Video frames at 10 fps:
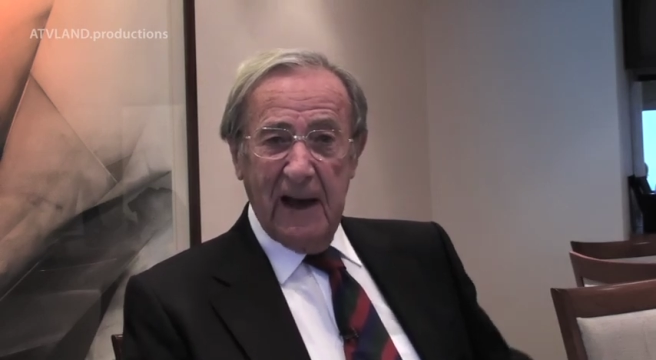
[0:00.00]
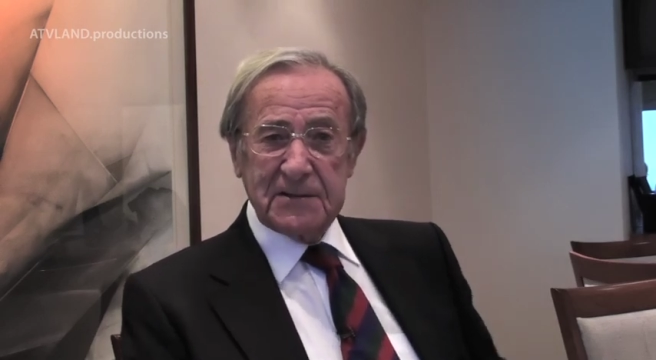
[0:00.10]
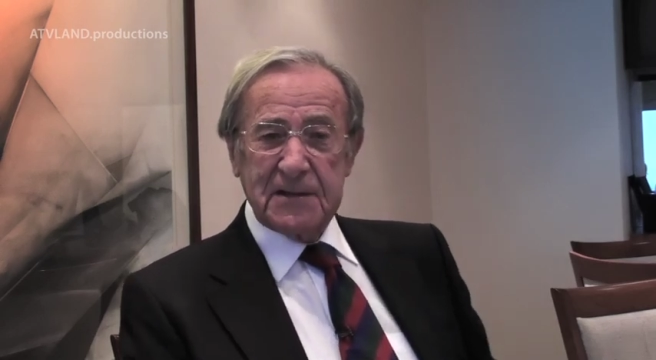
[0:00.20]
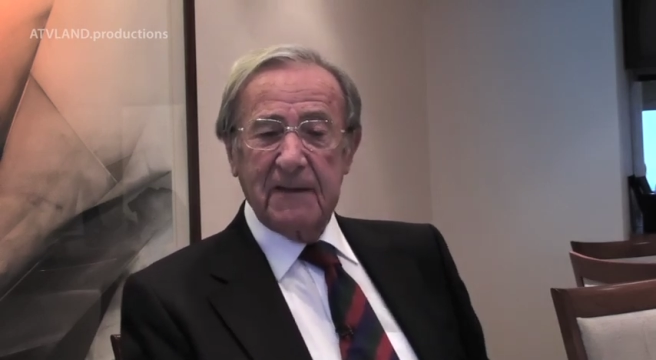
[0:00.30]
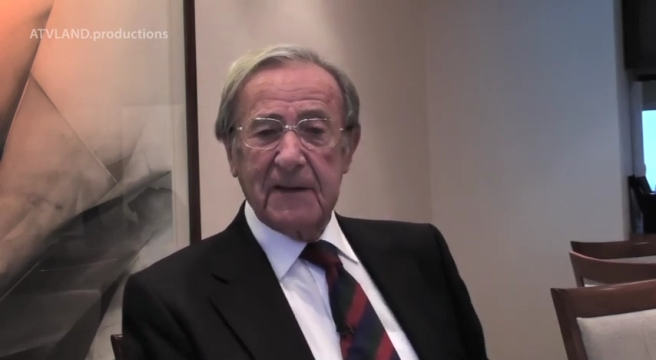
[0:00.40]
I
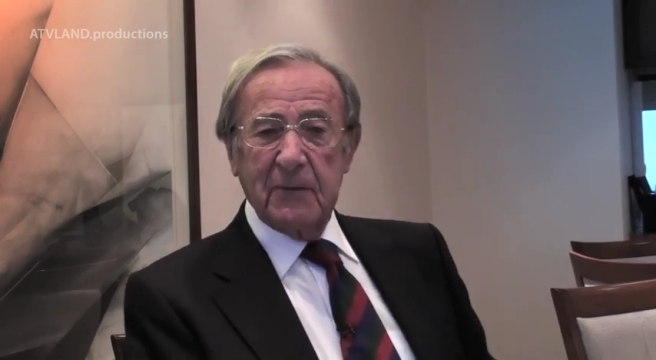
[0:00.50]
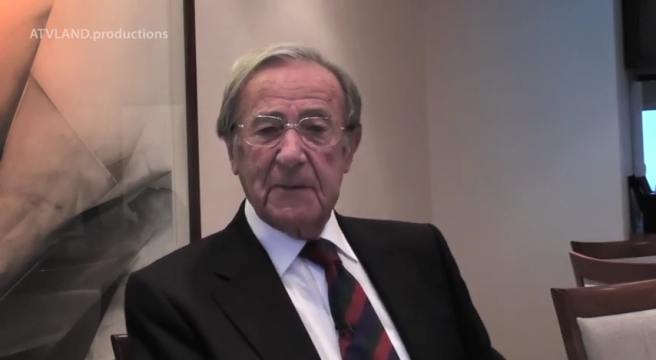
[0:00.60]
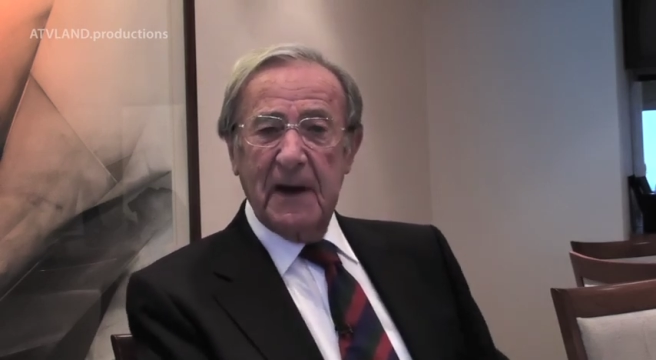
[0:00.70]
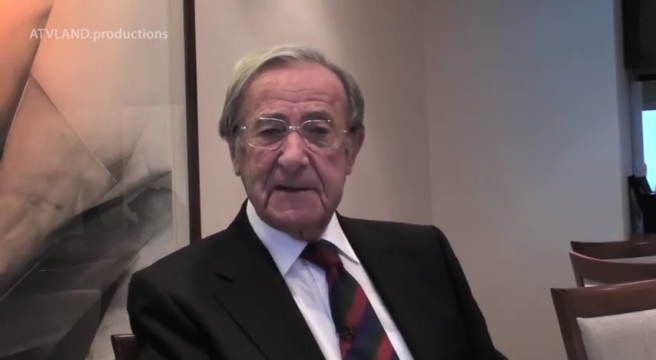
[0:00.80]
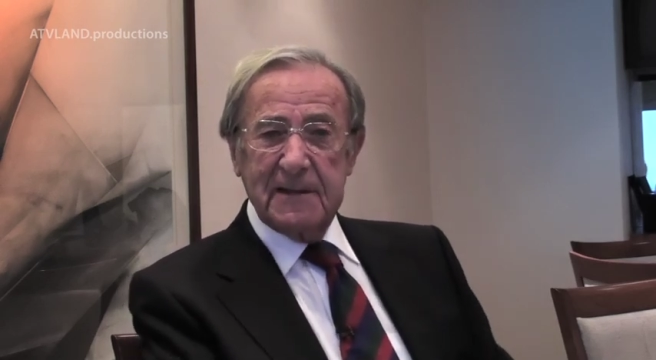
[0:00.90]
sat there
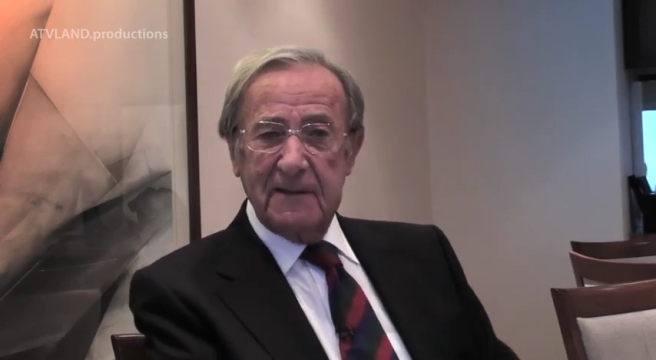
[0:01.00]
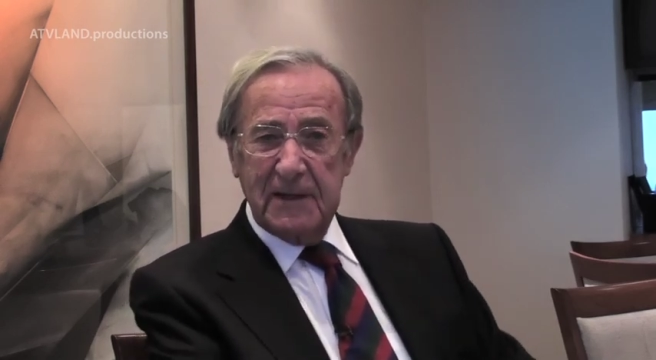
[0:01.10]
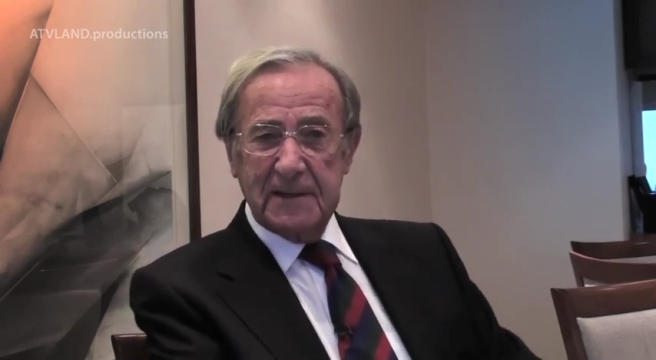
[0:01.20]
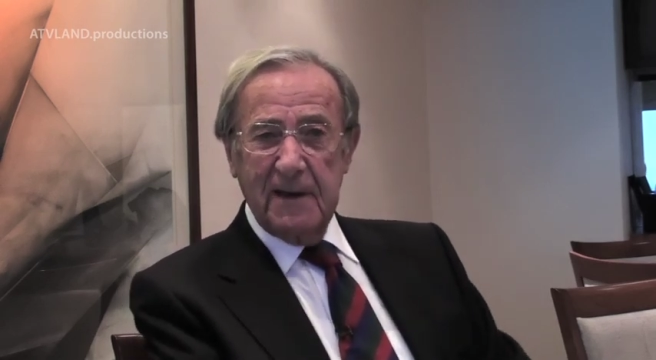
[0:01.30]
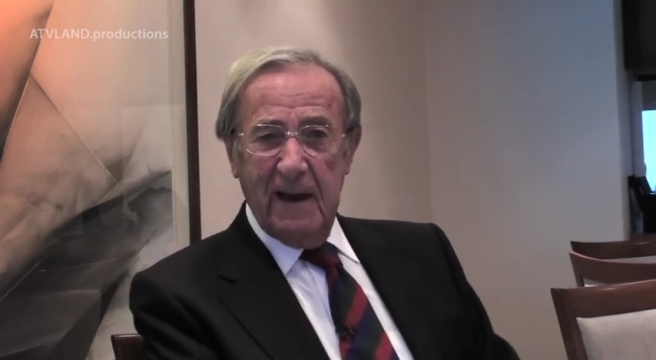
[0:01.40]
with my
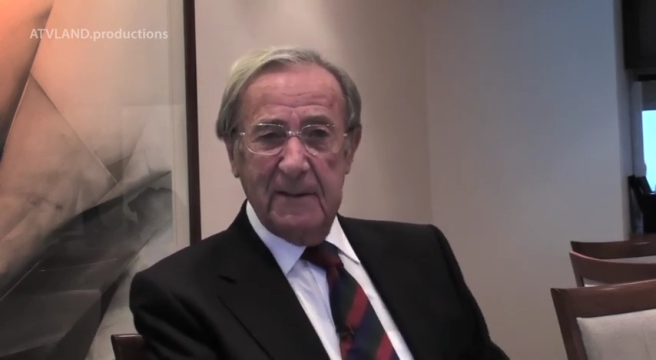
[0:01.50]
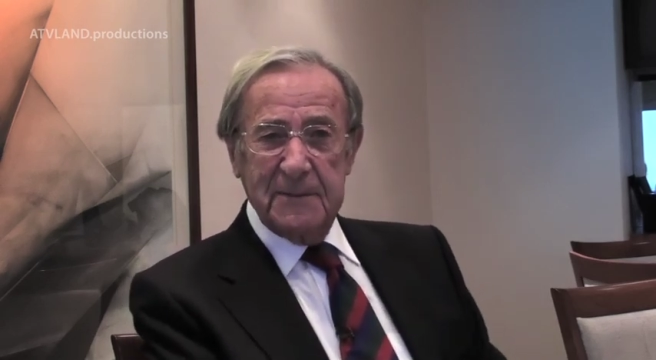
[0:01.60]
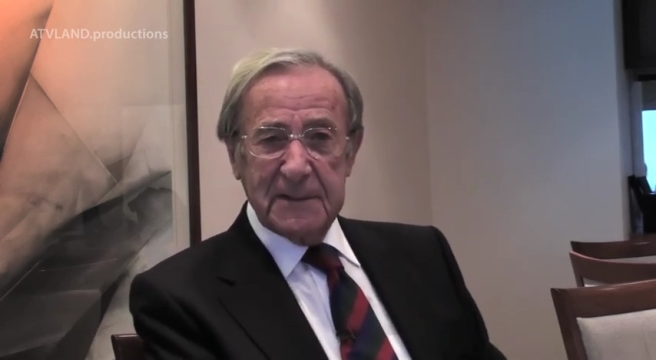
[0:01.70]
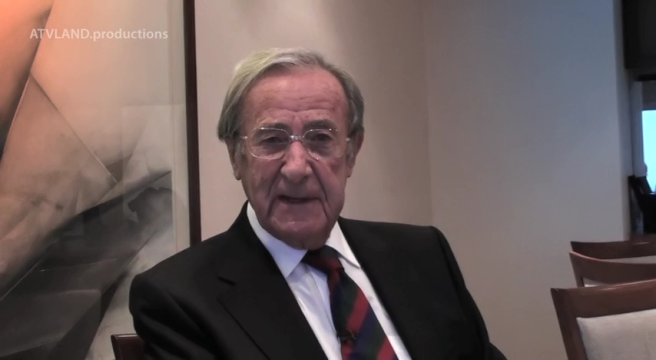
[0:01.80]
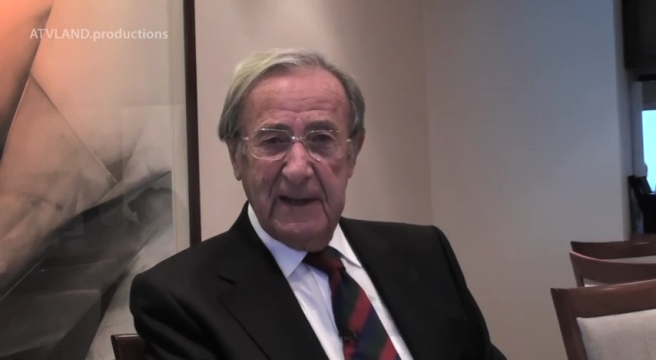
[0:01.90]
TV
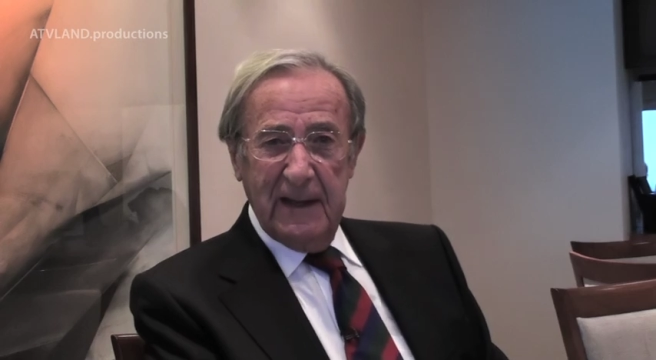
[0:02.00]
Times,